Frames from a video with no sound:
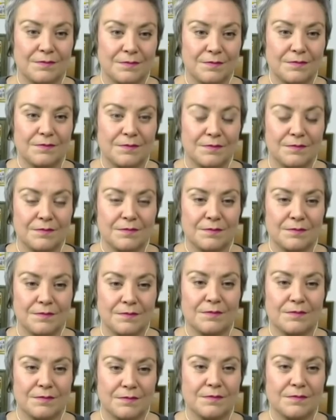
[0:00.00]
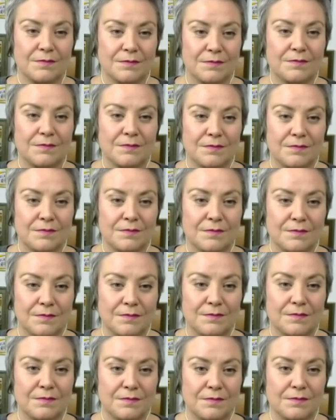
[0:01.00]

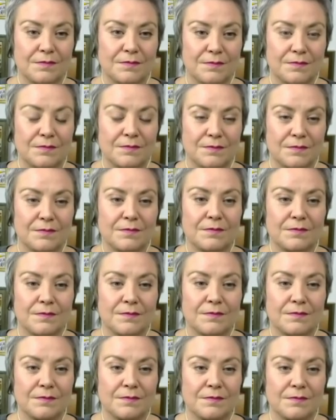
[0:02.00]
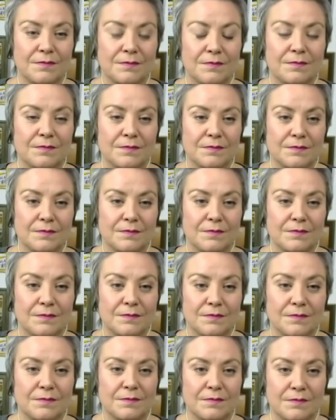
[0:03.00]

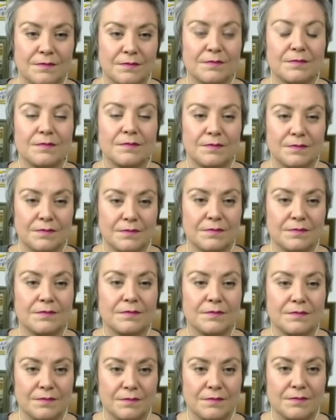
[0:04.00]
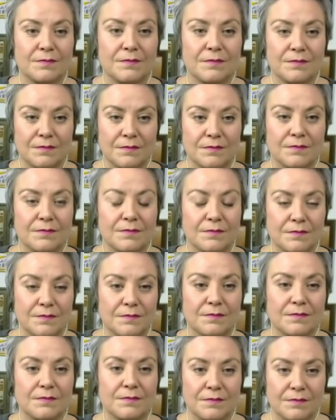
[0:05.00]

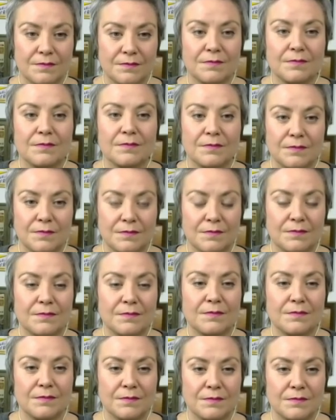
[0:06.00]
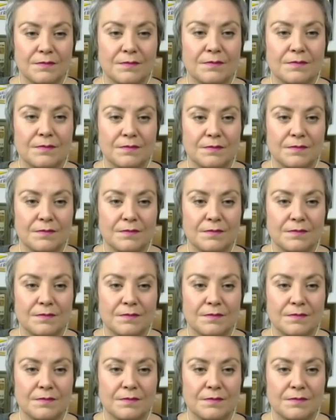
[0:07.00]
This person isn't speaking.